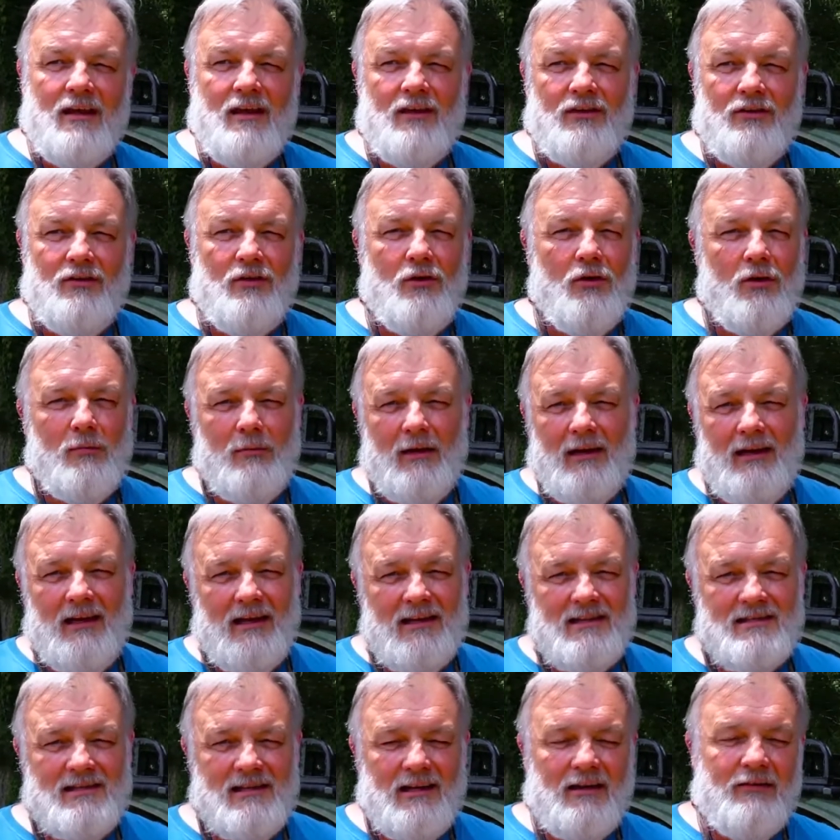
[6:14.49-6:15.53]
You normally
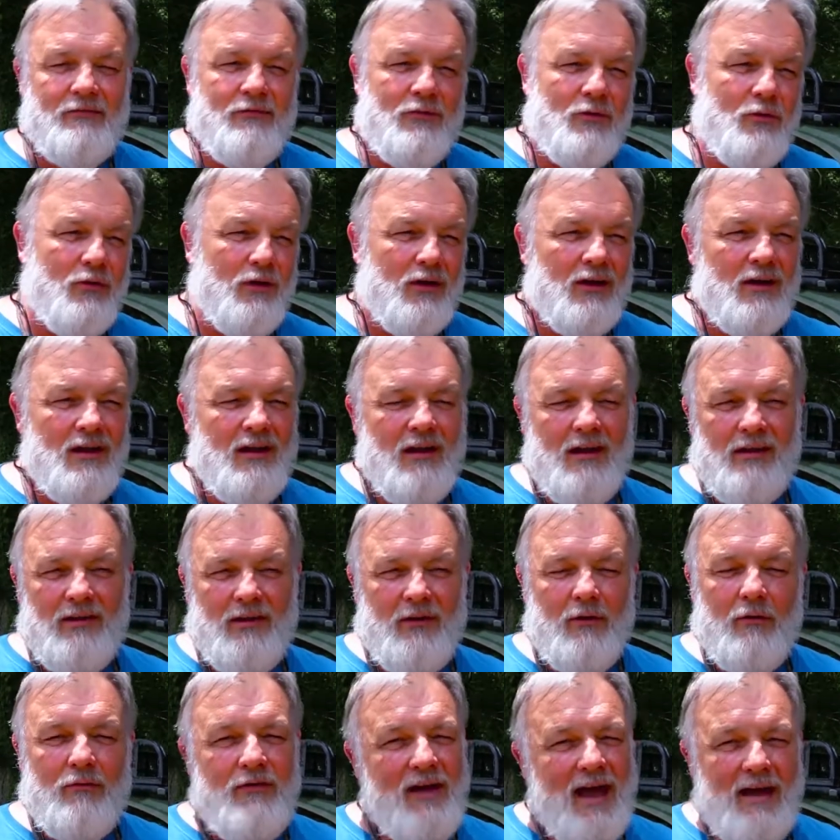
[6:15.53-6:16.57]
list it for
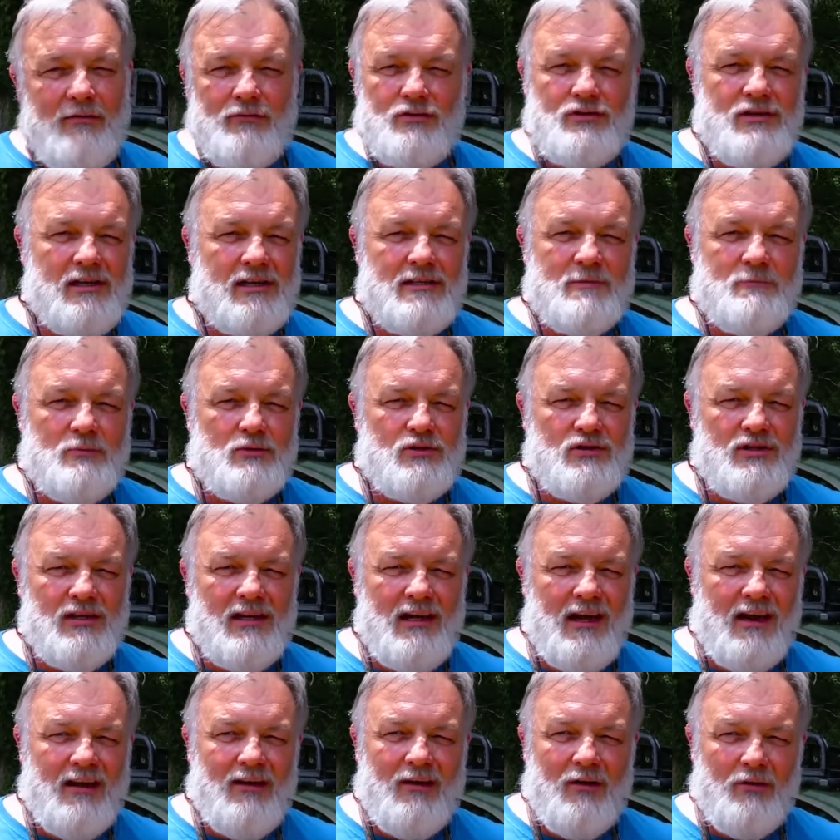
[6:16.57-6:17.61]
5 or
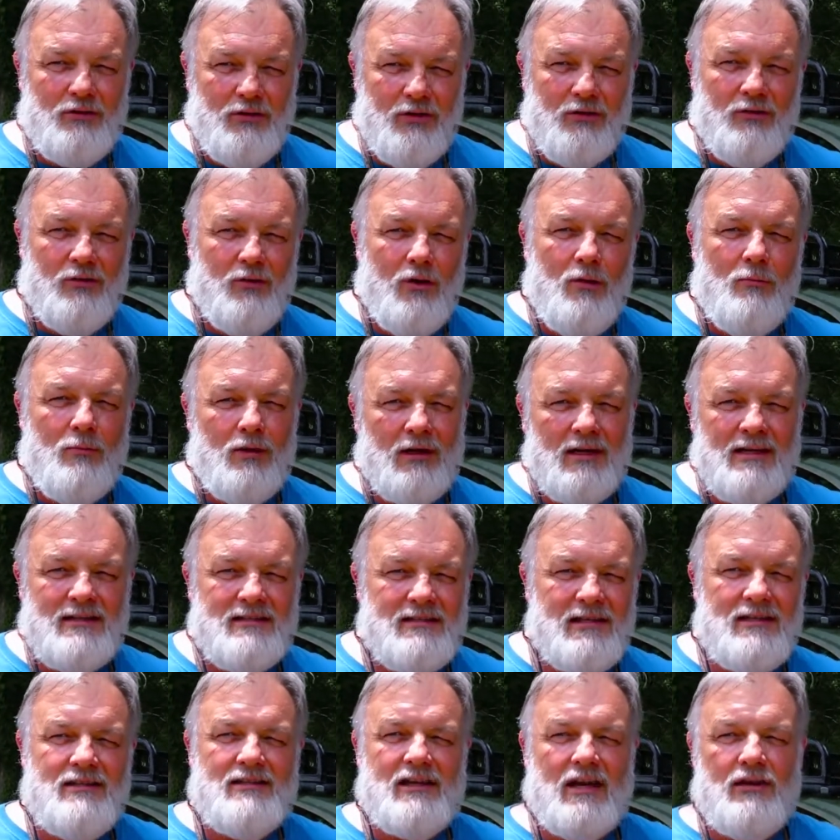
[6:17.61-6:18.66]
6% on your normal
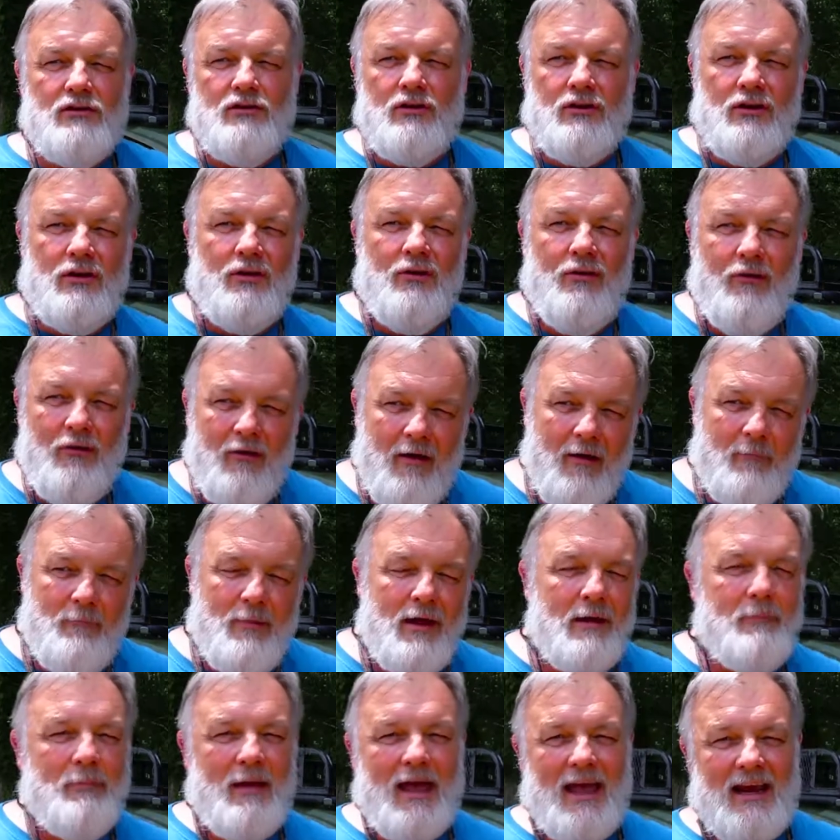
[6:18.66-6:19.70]
listings. Can you do a
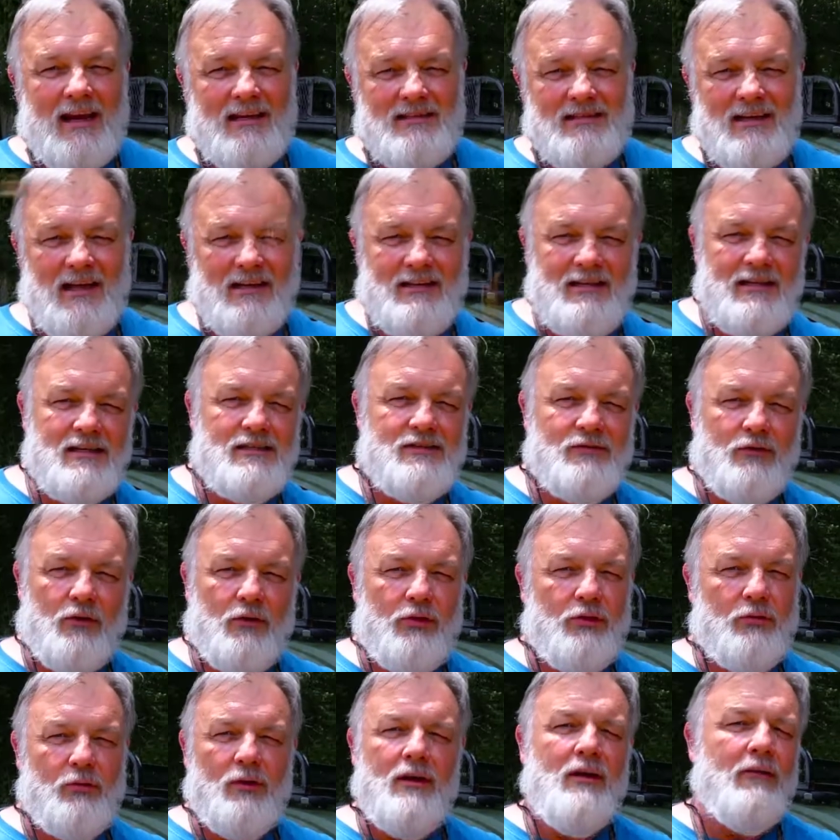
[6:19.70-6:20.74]
big package like this for
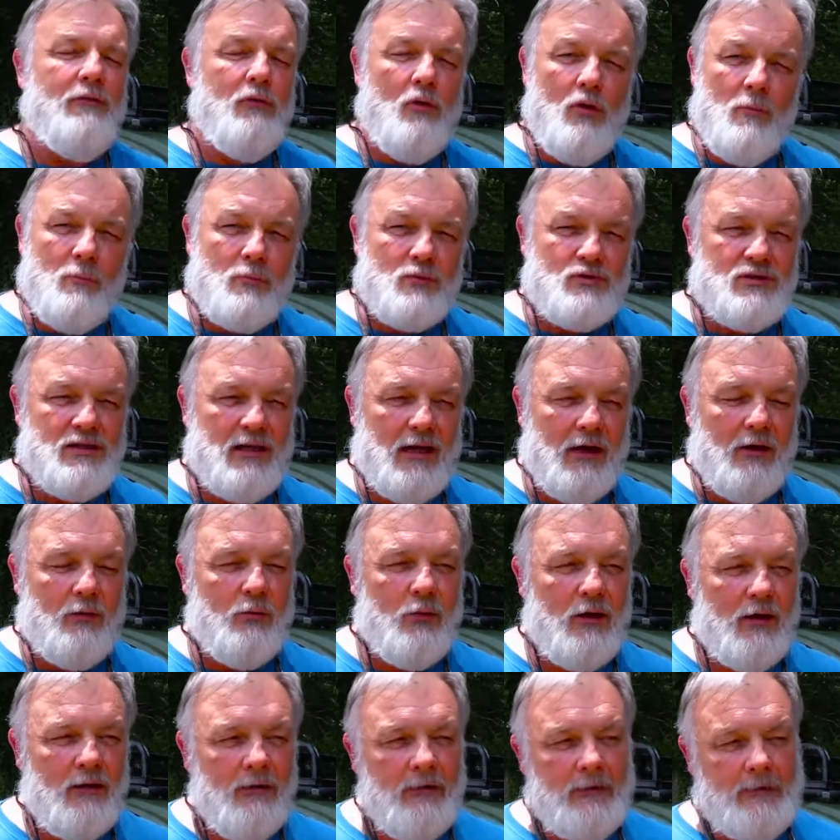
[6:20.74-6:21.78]
3 or 4%?
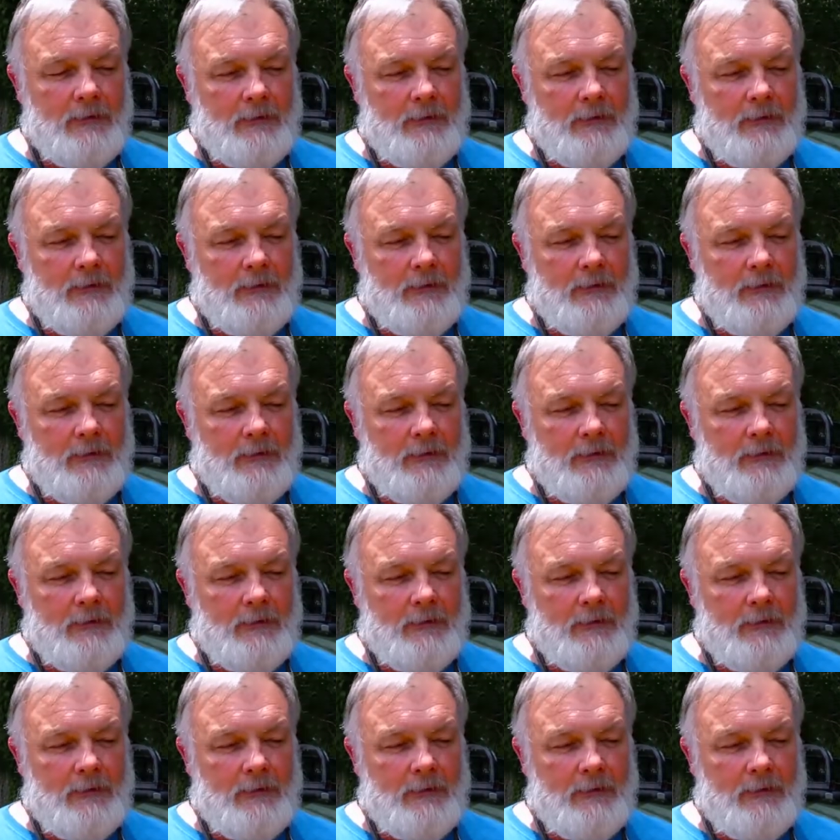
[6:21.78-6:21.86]
Well,